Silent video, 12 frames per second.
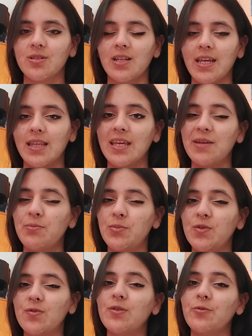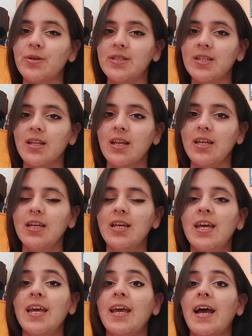Like, they moved recently,
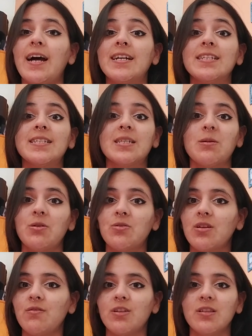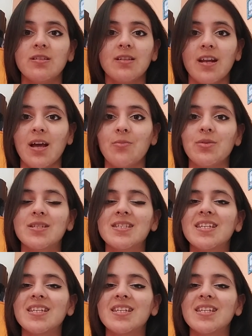and it's about everything that happens.